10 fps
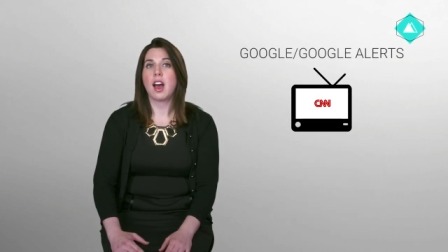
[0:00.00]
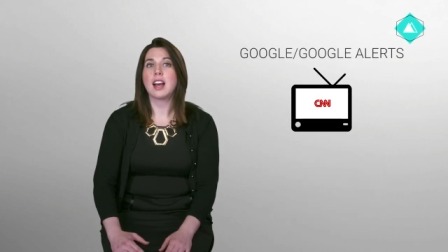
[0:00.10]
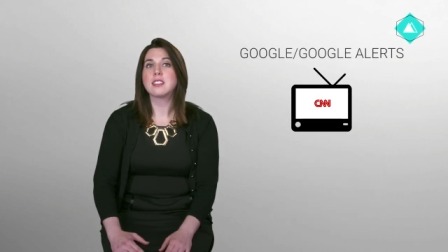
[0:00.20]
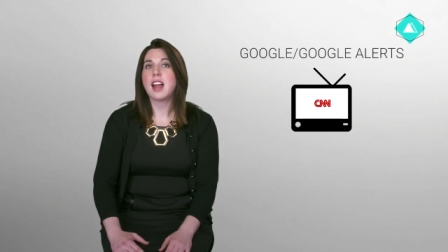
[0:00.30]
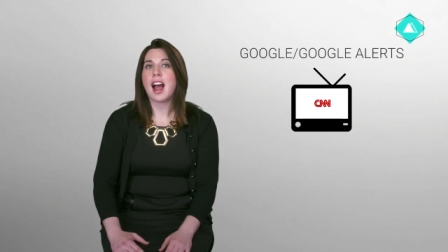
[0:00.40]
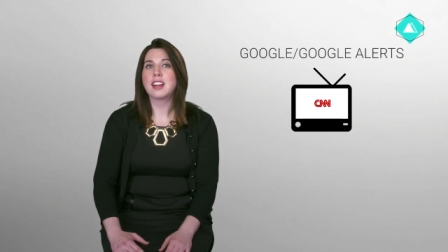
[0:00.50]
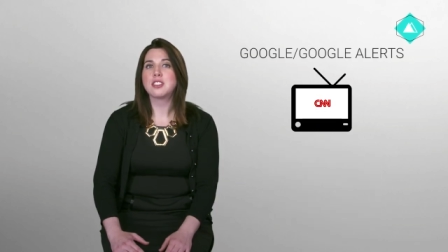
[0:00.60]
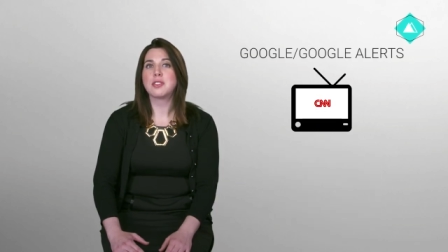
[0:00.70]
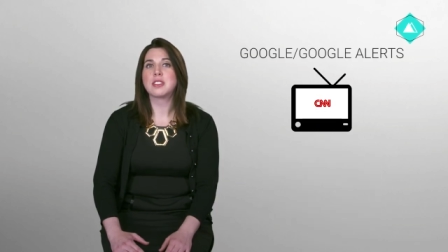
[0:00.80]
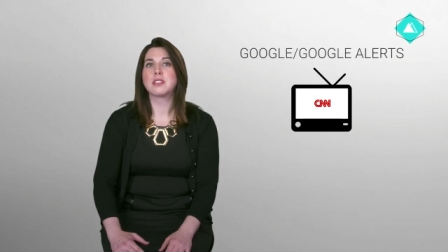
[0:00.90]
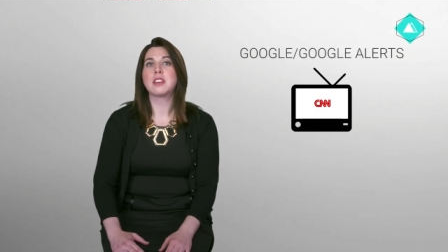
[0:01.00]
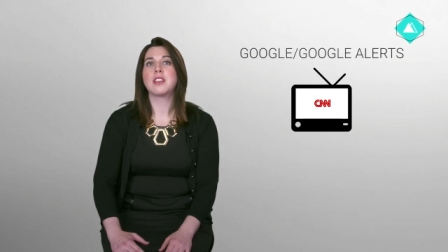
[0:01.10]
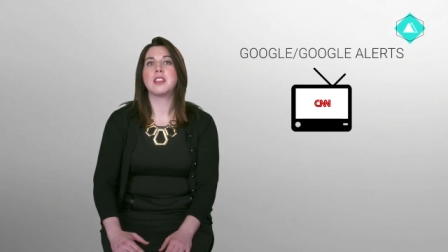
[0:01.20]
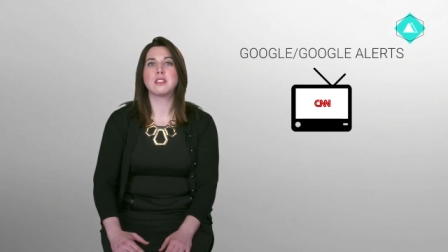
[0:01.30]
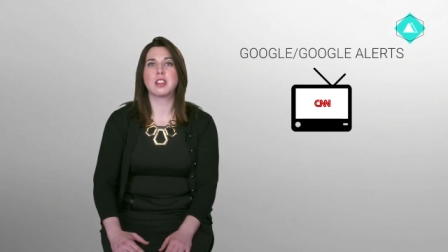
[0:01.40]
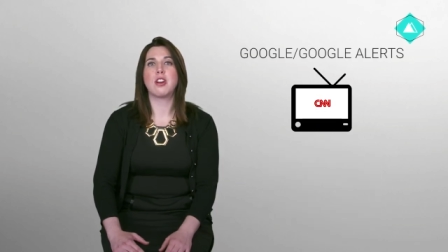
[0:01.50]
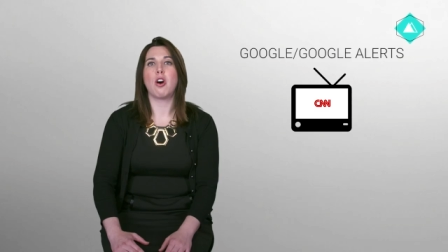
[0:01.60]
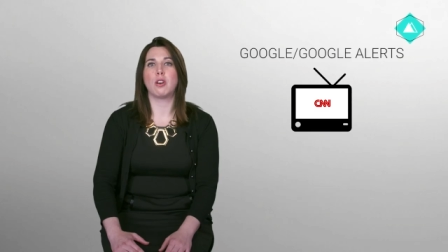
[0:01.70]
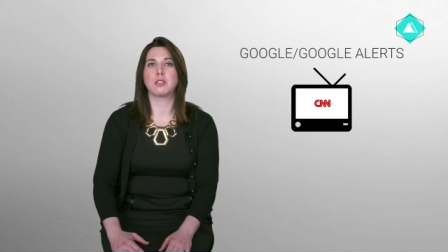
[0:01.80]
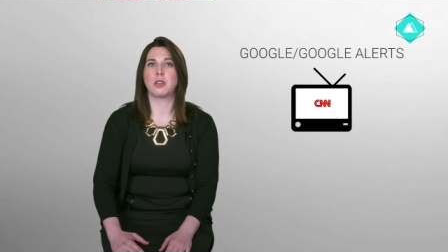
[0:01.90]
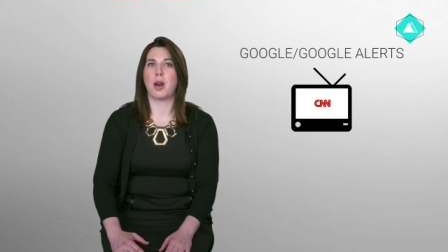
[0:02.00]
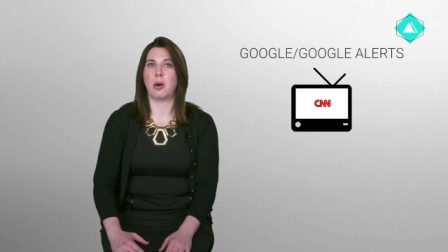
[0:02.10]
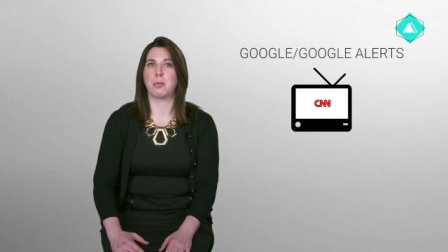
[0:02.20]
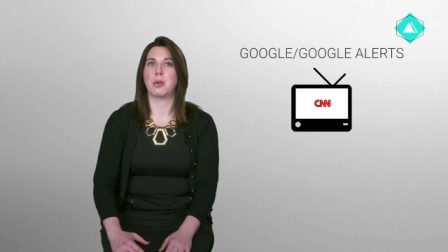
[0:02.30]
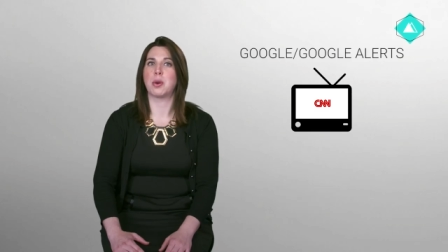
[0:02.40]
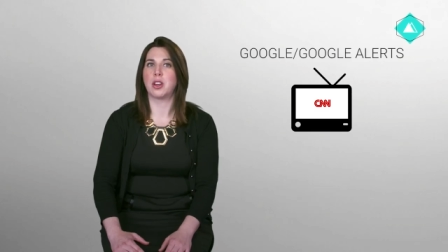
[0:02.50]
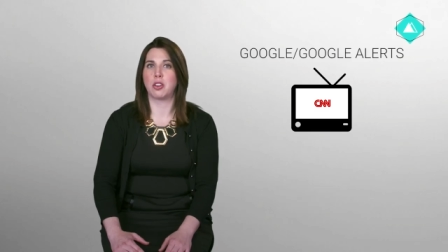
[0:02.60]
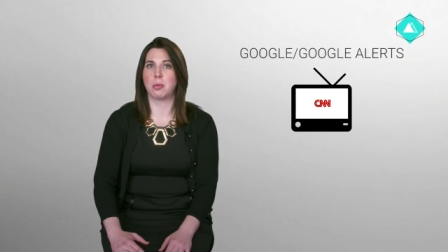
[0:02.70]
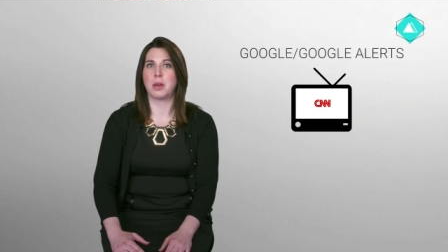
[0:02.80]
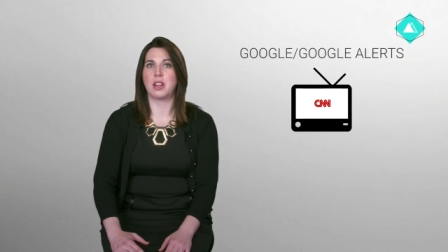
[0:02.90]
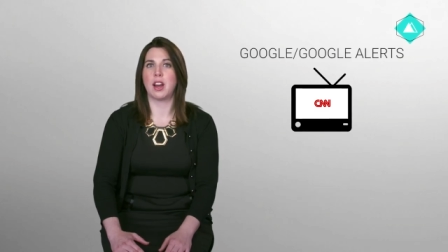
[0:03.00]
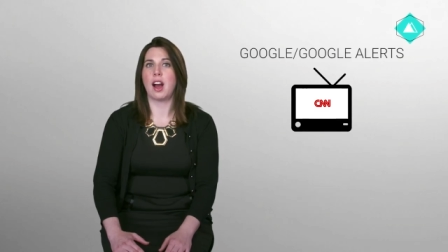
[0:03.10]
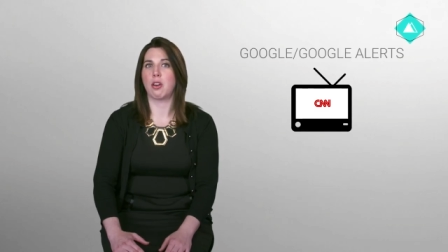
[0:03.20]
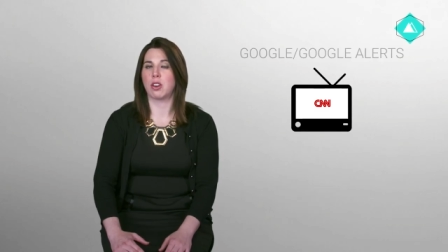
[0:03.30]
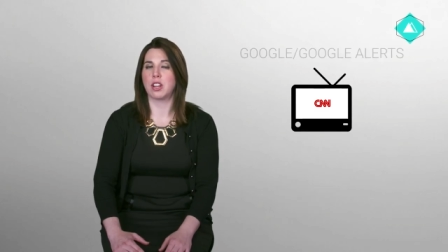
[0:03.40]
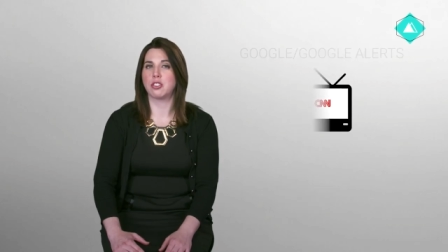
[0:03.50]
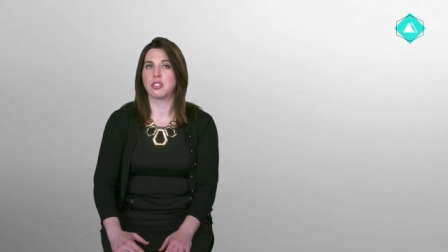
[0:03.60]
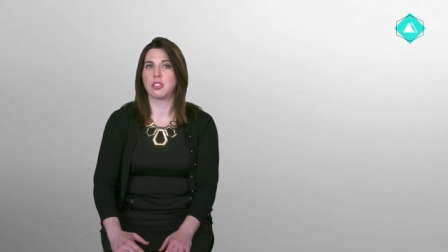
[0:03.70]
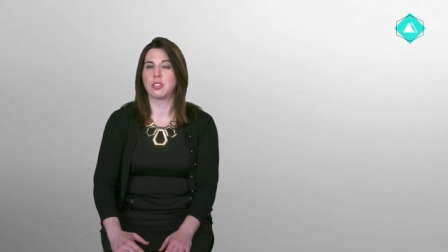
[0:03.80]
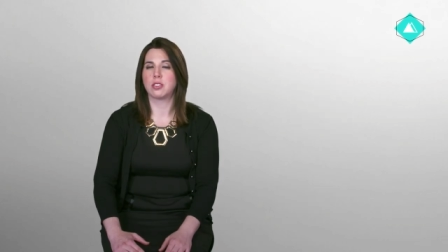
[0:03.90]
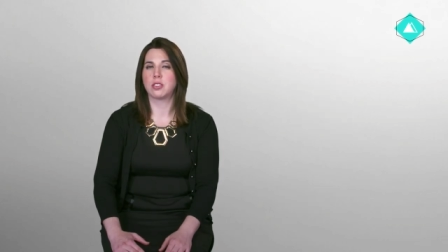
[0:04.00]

As an activist, this can also help you in your media outreach.